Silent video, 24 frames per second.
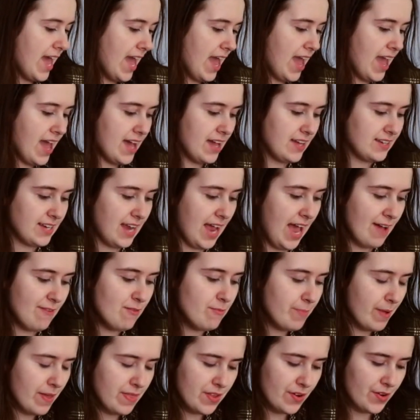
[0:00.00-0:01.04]
And I
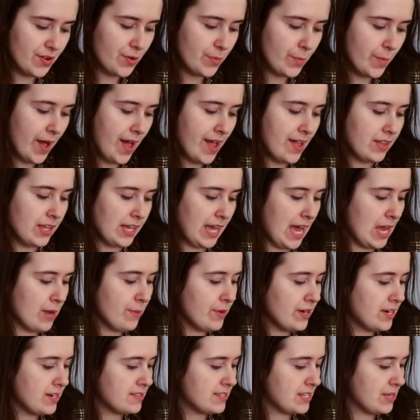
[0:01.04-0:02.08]
haven't been there in a while. I kind of
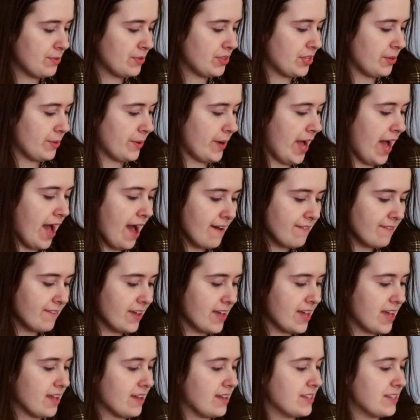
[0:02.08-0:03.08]
wanted to see what they were having.